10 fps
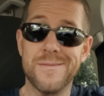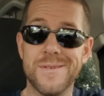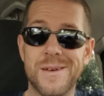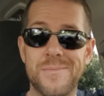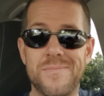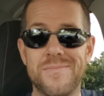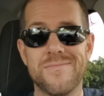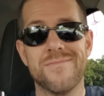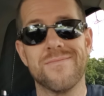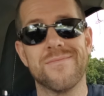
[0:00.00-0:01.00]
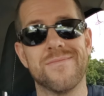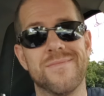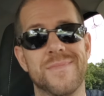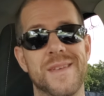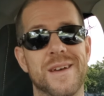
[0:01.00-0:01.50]
Well,
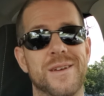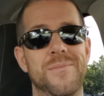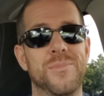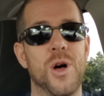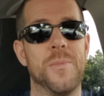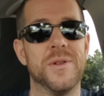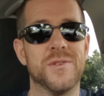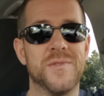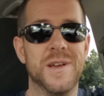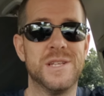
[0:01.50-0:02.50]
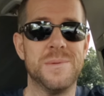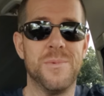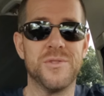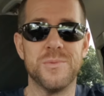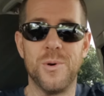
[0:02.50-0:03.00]
that could blow up in his face in
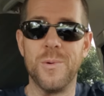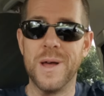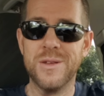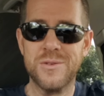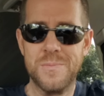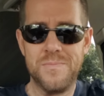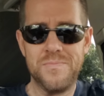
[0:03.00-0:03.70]
multiple ways.